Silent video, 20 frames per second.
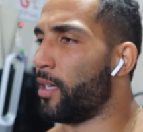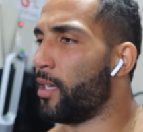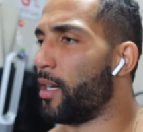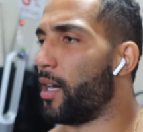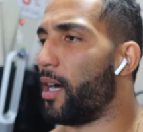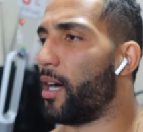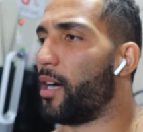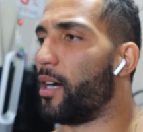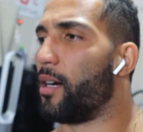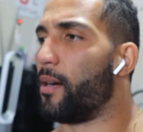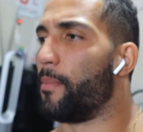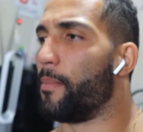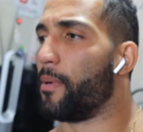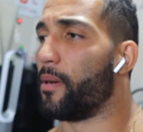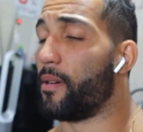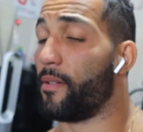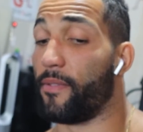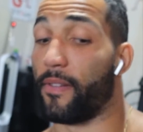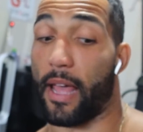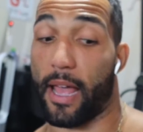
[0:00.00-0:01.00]

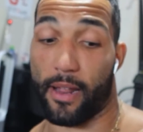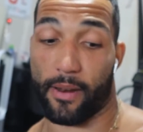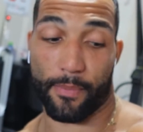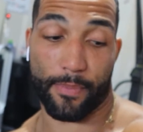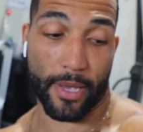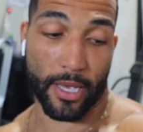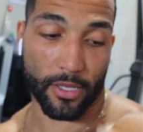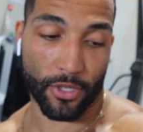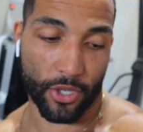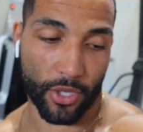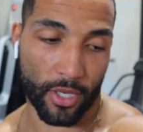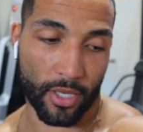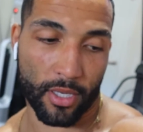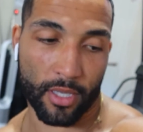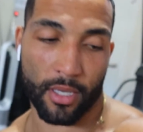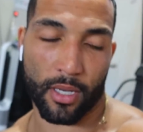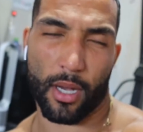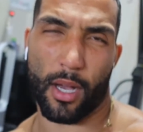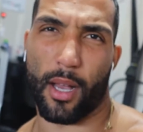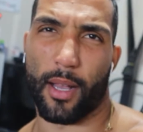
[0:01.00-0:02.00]
Flat bench,
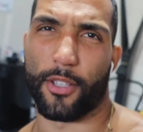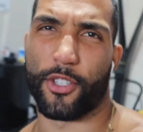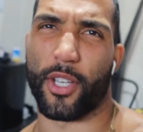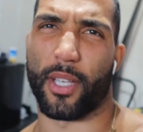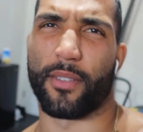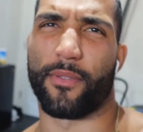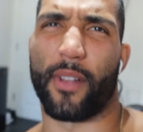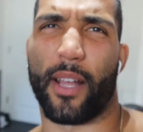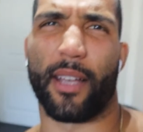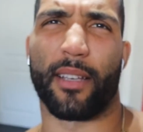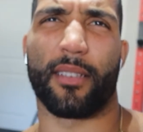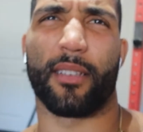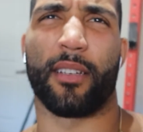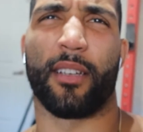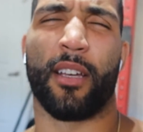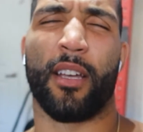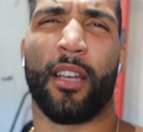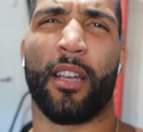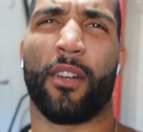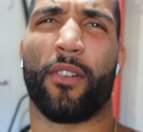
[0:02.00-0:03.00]
chest flies. All
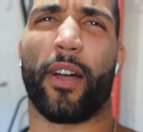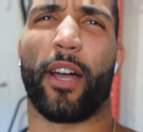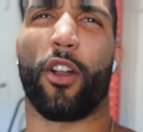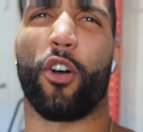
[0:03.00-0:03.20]
right,